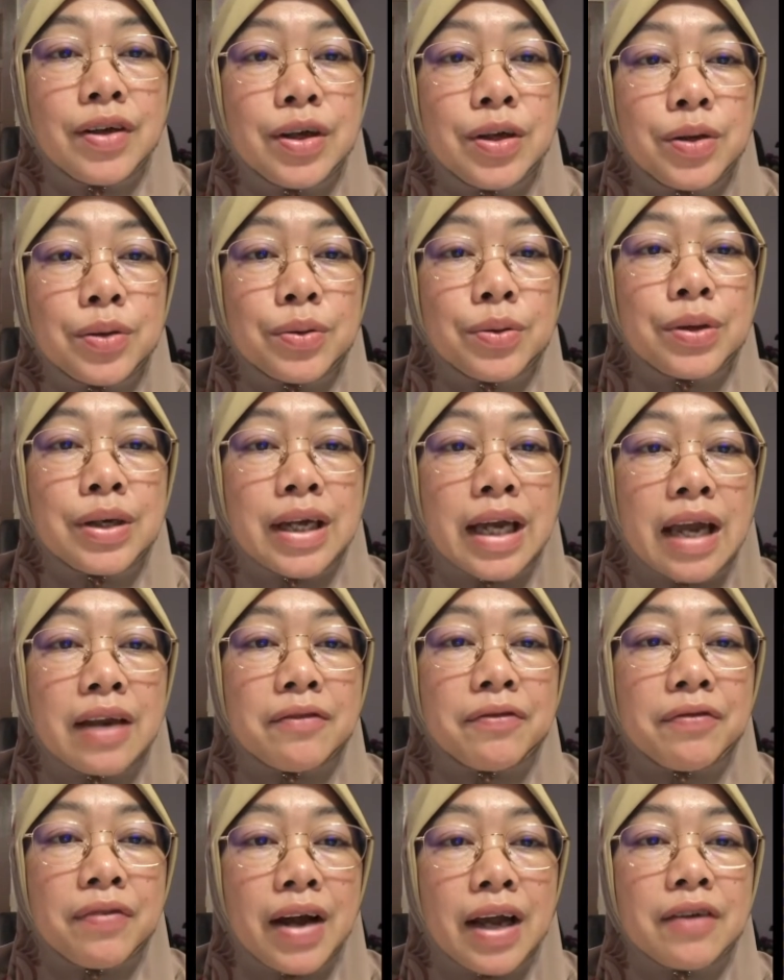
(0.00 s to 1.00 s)
you
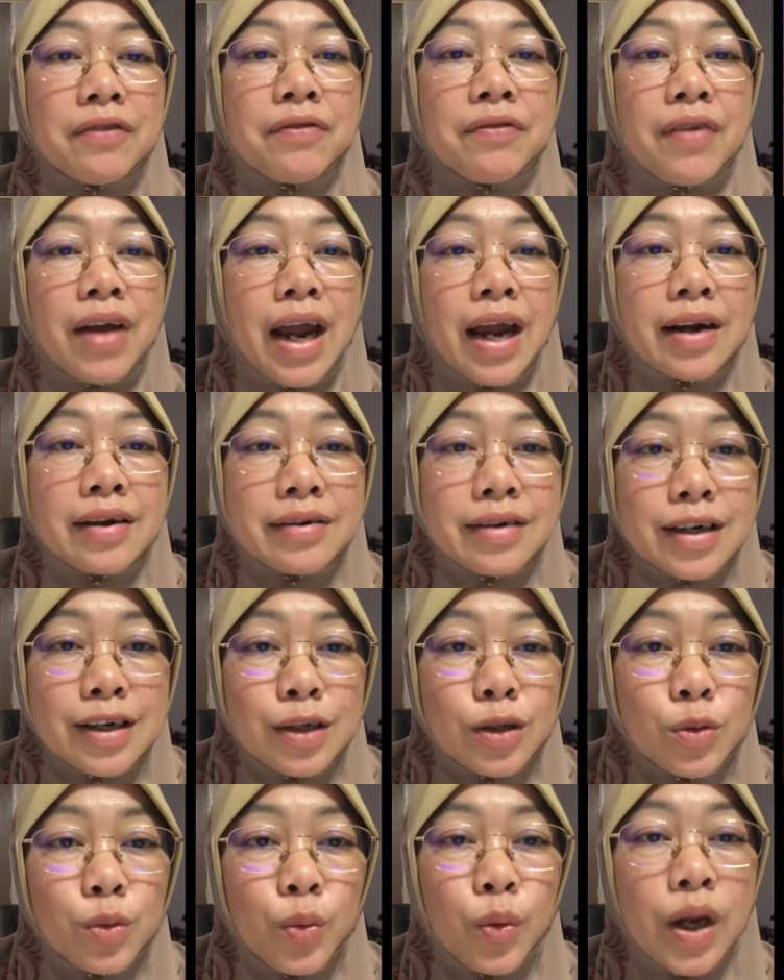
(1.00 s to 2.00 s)
can find
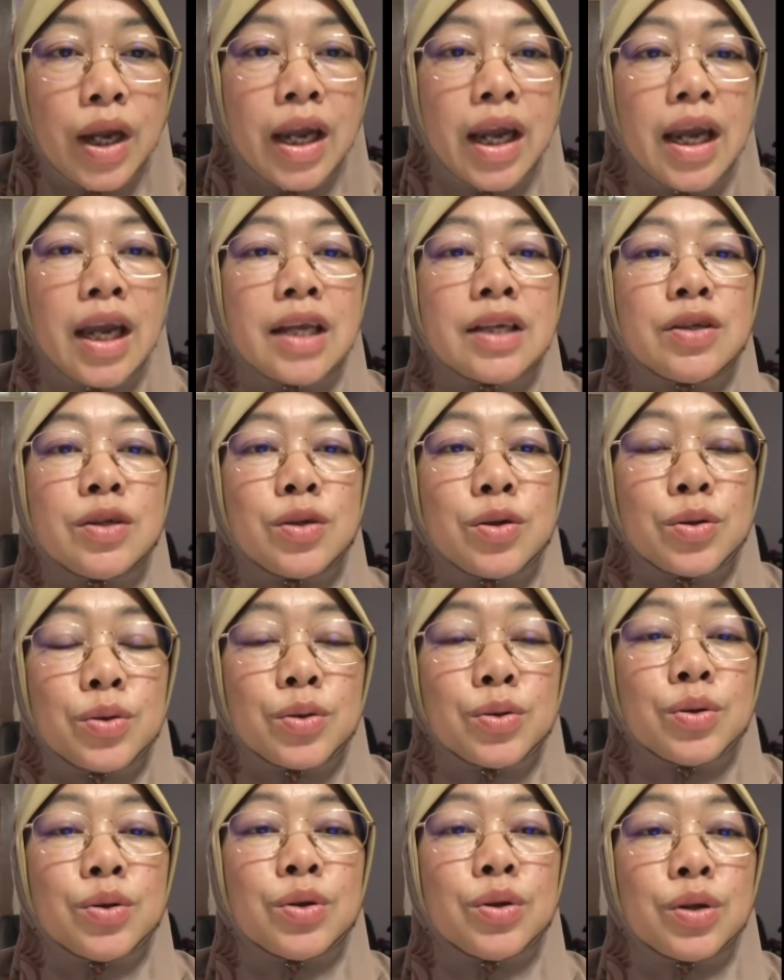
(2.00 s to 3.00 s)
various ways
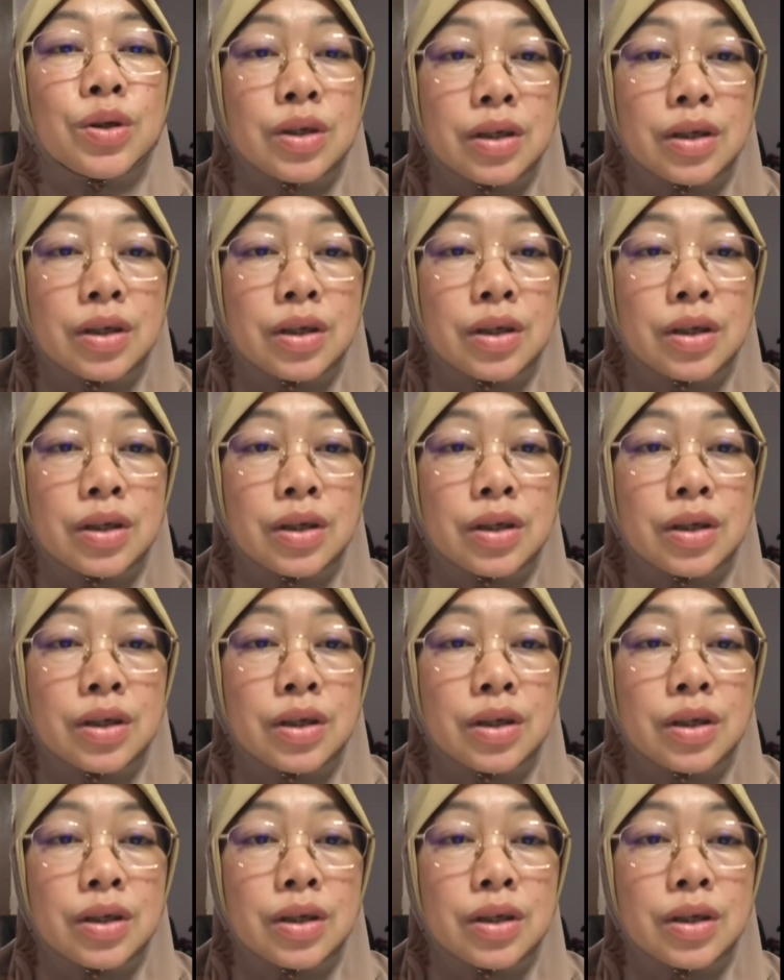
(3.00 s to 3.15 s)
to